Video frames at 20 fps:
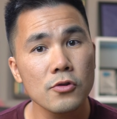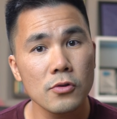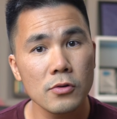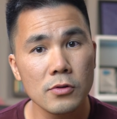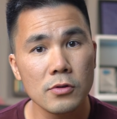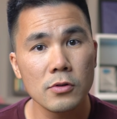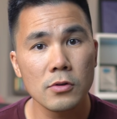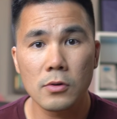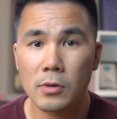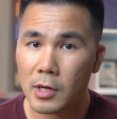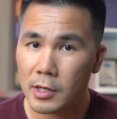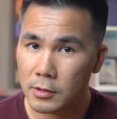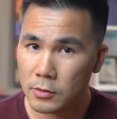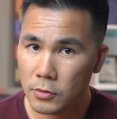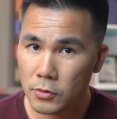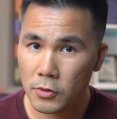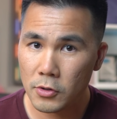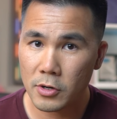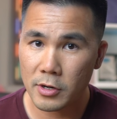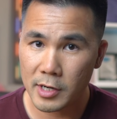you do on
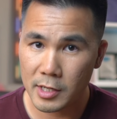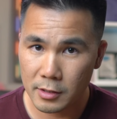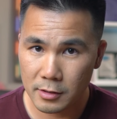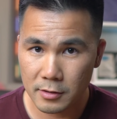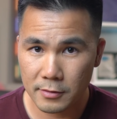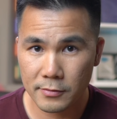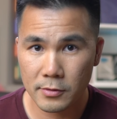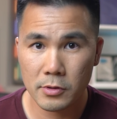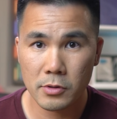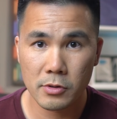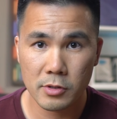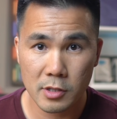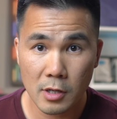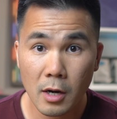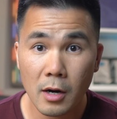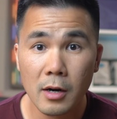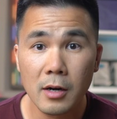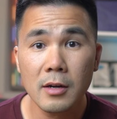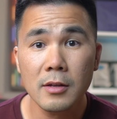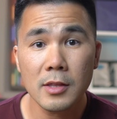who your interviewers
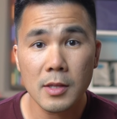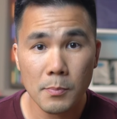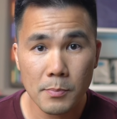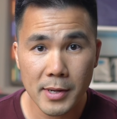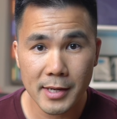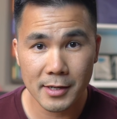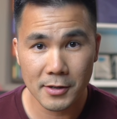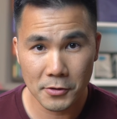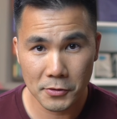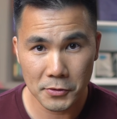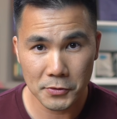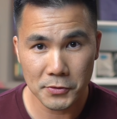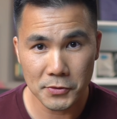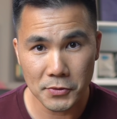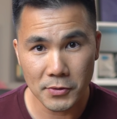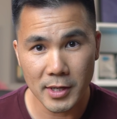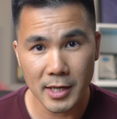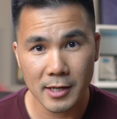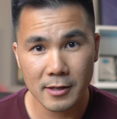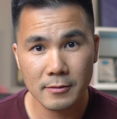are, the better you'll
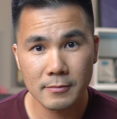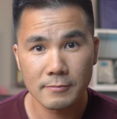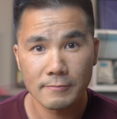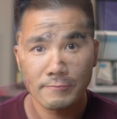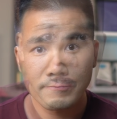do here.